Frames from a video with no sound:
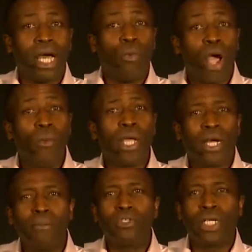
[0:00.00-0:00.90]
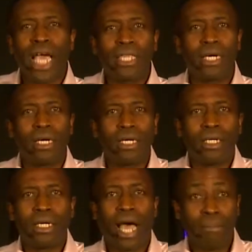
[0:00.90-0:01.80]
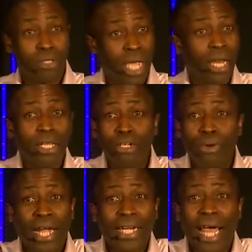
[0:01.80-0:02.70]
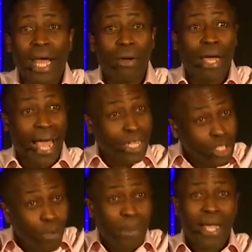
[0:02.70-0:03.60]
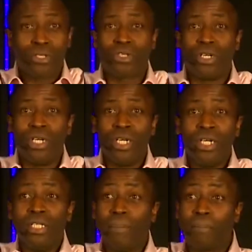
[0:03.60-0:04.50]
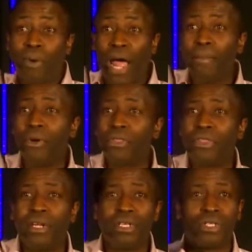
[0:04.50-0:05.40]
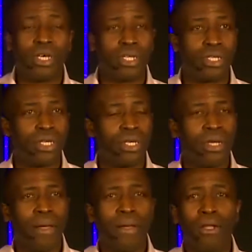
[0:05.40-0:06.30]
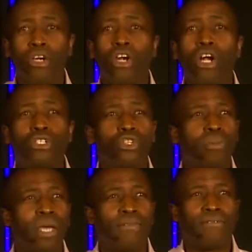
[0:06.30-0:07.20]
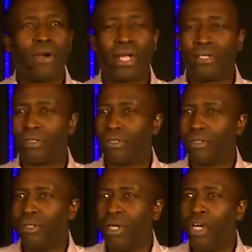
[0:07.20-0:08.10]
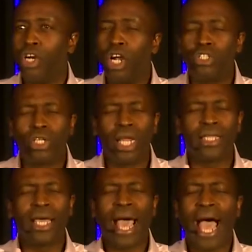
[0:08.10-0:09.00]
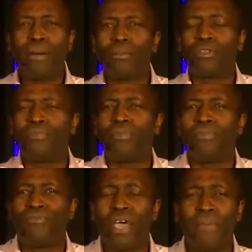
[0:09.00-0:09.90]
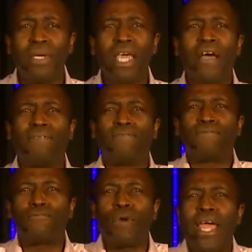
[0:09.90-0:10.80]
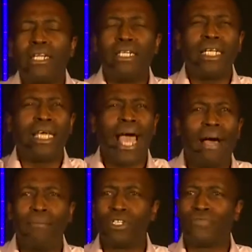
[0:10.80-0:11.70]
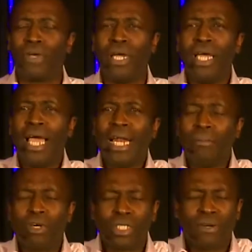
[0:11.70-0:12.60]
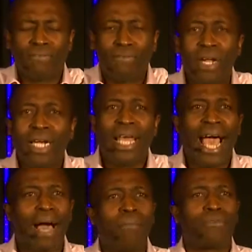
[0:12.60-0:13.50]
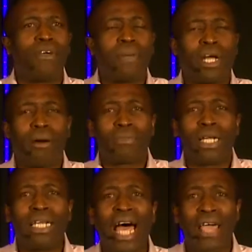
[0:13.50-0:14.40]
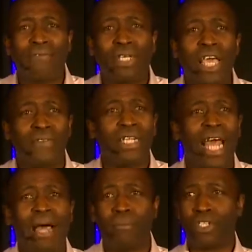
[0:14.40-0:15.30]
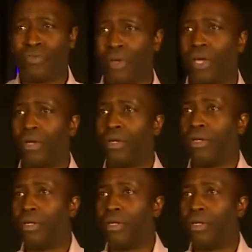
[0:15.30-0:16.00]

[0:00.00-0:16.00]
That when we come together, I'm telling you right now, as your pastor, the primary thing is this: learn to make friends. Learn to let the atmosphere be a friendly atmosphere. Because a friendly atmosphere becomes a life-giving atmosphere.